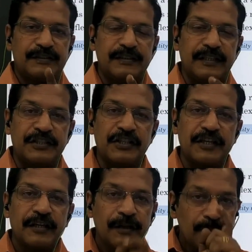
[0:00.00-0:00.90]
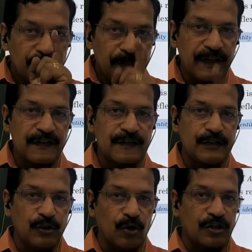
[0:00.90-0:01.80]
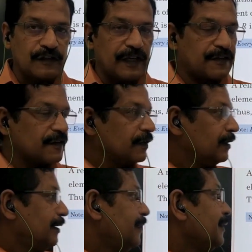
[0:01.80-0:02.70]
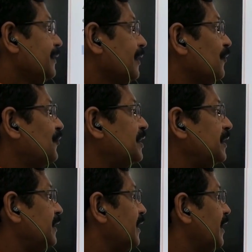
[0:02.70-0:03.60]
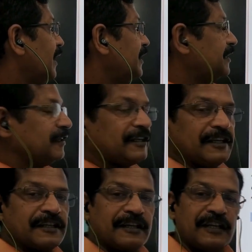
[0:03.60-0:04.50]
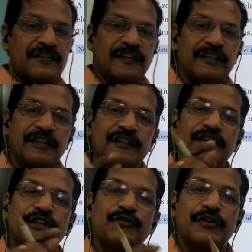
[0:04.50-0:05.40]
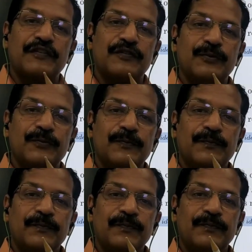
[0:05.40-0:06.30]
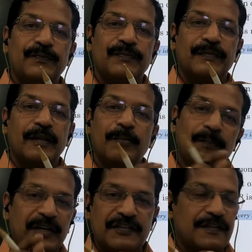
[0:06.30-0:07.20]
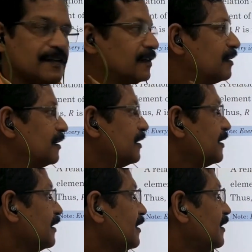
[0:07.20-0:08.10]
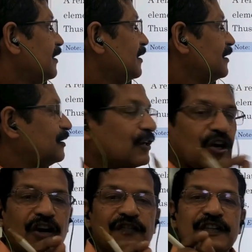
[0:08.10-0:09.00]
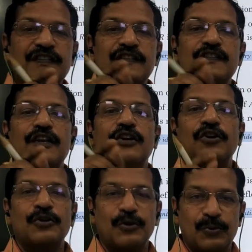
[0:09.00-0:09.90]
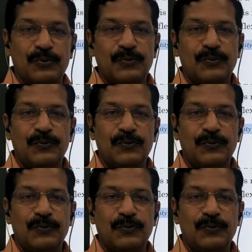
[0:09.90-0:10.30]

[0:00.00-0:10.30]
Dear children, please note that every identity relation is reflexive, but the converse is not true.